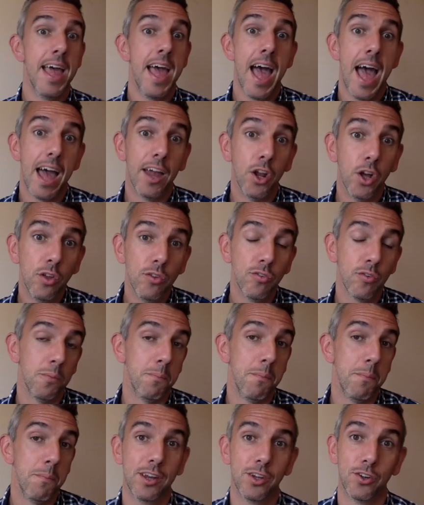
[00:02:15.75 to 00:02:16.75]
And also
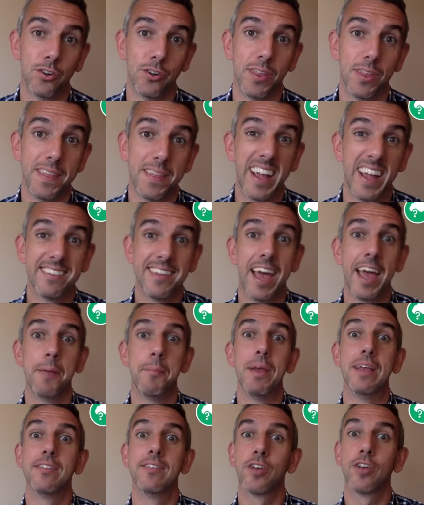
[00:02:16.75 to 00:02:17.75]
make sure that that time
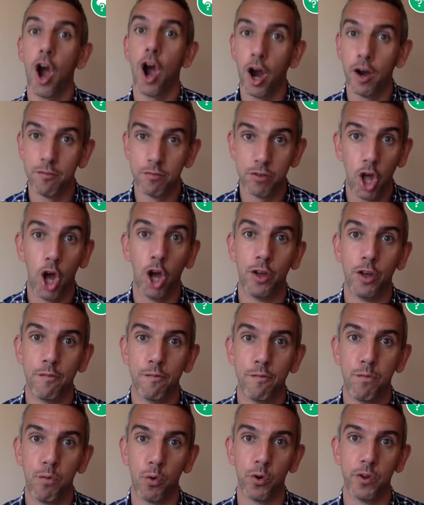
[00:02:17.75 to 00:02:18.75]
is carved out
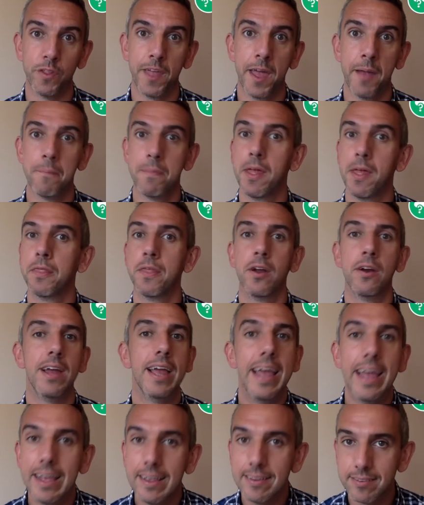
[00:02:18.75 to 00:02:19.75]
for them, that there
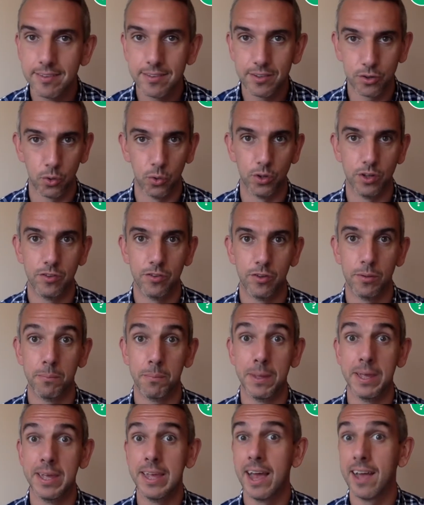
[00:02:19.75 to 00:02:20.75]
isn't going to
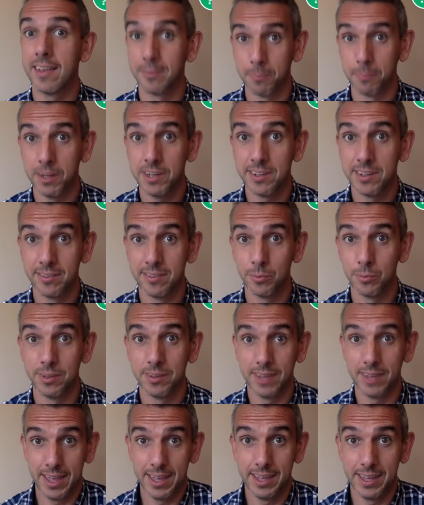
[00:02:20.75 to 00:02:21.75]
be, as much as
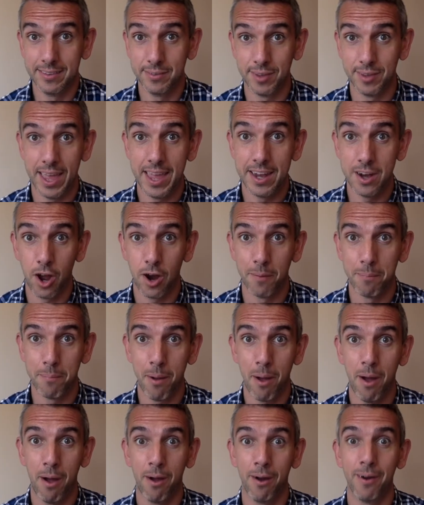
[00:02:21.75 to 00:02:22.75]
is in our
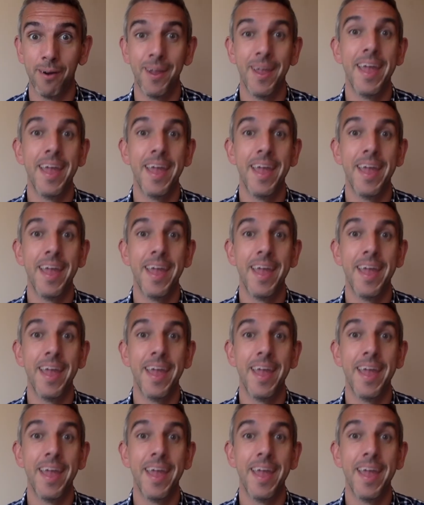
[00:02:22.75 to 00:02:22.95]
power,